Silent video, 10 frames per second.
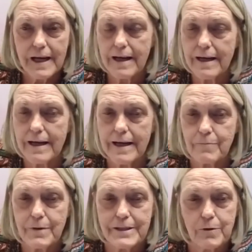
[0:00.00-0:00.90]

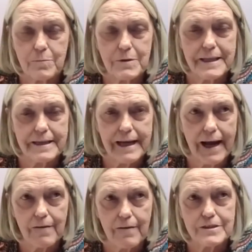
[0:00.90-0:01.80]
and we normally
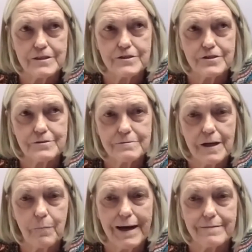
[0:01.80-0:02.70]
average
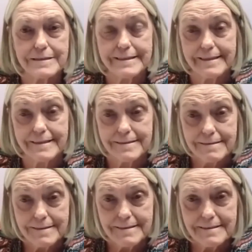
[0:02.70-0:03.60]
about 10.
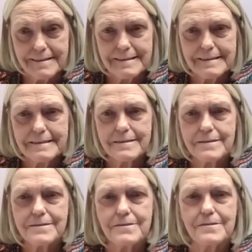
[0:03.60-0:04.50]

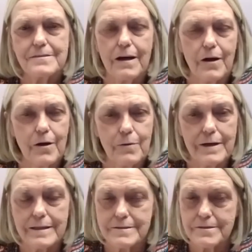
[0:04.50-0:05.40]
So
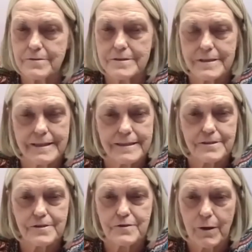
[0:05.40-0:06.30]
as soon as it
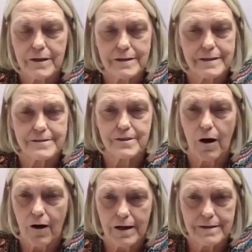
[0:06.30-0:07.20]
hits the market, it's
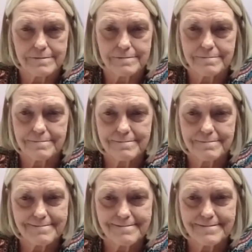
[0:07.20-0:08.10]
gone.
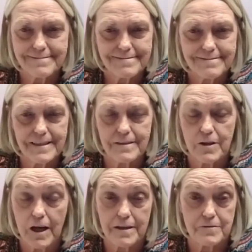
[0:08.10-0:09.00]
A
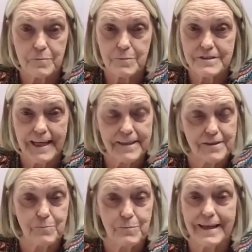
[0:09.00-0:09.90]
lot of them are taking
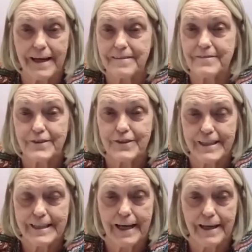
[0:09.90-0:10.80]
them without even
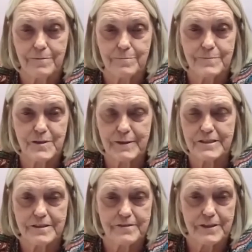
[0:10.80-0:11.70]
looking at them,
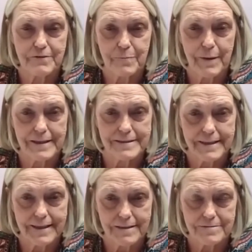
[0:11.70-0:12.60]
especially if they're from out of
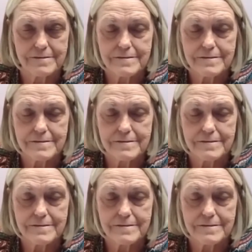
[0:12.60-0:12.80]
town.